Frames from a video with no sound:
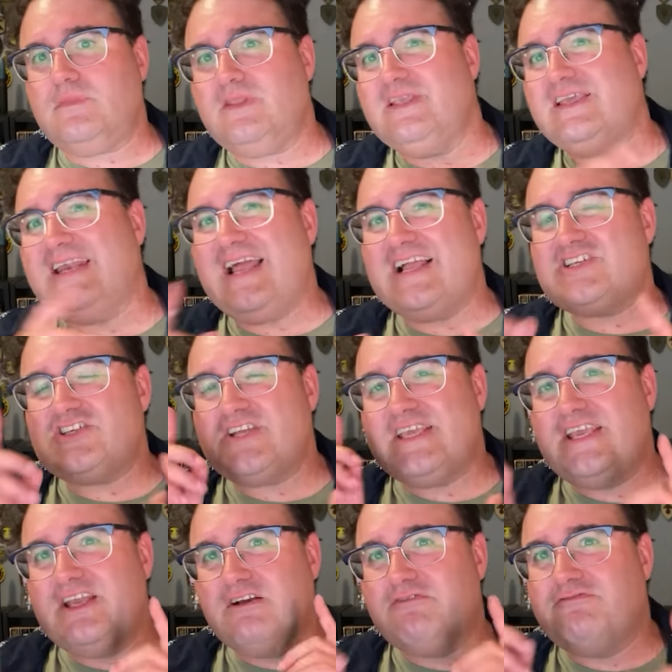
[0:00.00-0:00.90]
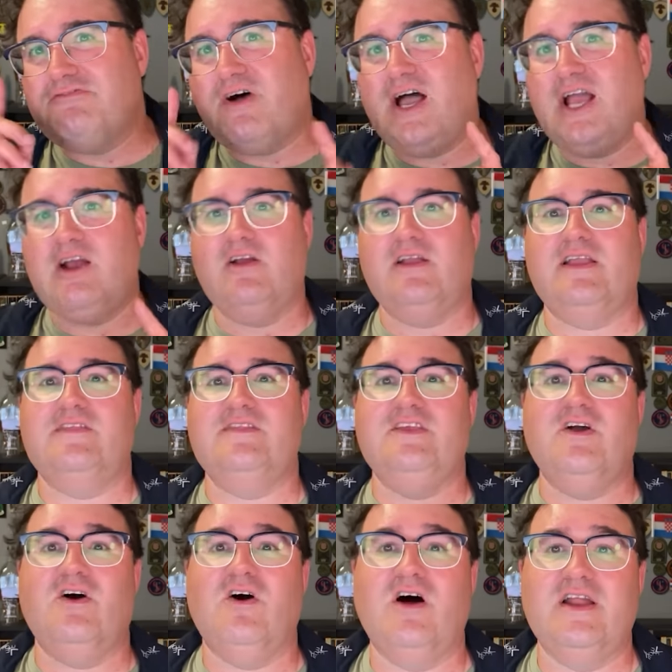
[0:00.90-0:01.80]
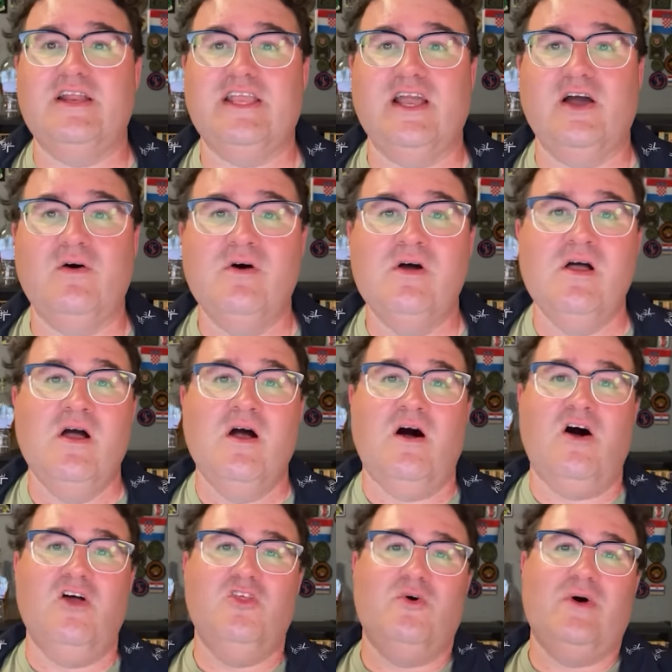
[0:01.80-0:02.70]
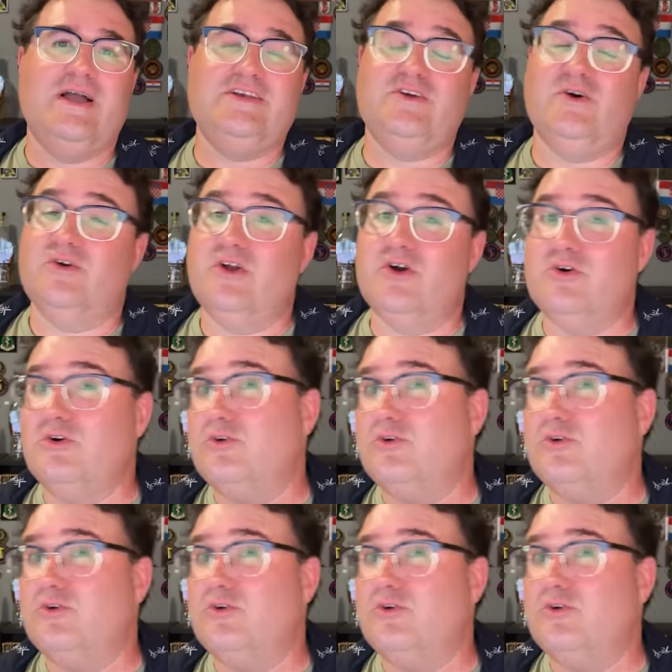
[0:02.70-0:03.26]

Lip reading: You can actually hear firing in the audio, although I don't know